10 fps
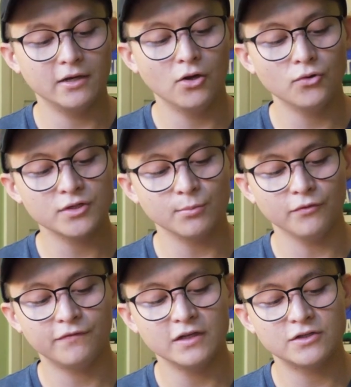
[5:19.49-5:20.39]
and noticeable
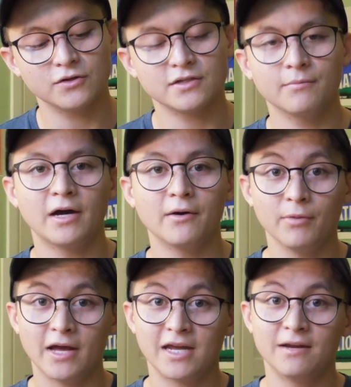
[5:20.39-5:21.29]
features about
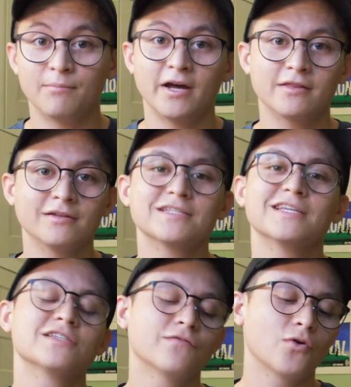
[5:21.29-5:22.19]
black-headed pythons
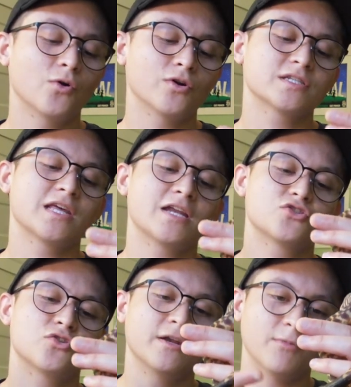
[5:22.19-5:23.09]
is, of course, that
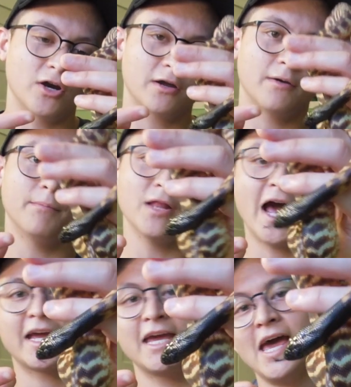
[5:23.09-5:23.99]
trademark
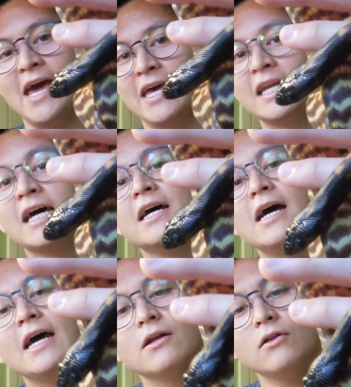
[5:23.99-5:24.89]
black head.
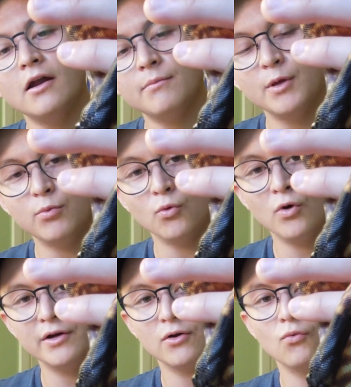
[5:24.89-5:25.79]
And a lot of people
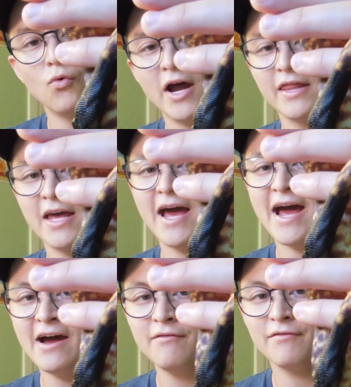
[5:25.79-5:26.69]
wonder why they
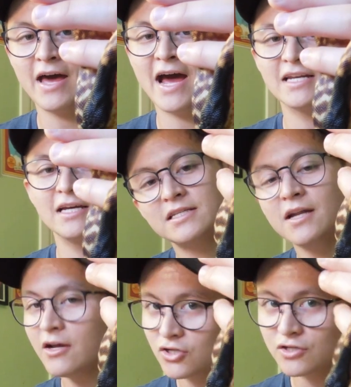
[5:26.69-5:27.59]
have that. It's
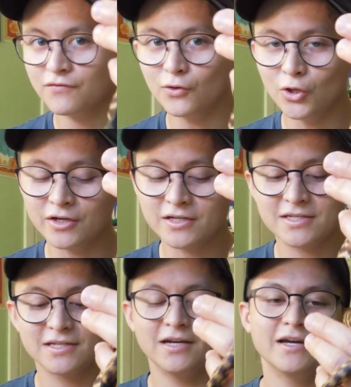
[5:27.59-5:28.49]
not just for
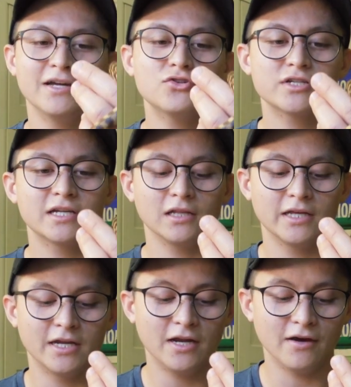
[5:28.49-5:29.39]
looks.
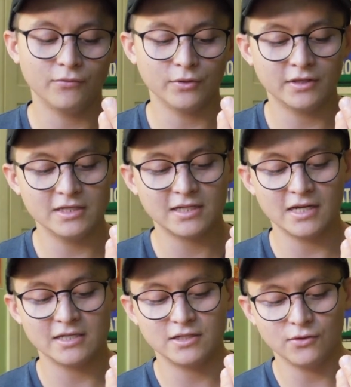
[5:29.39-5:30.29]
Interestingly enough, what these
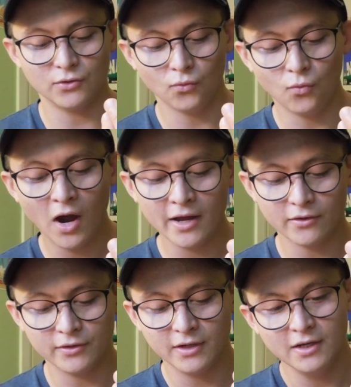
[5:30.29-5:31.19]
guys do in the
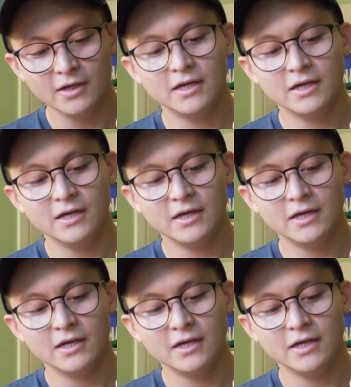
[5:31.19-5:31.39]
wild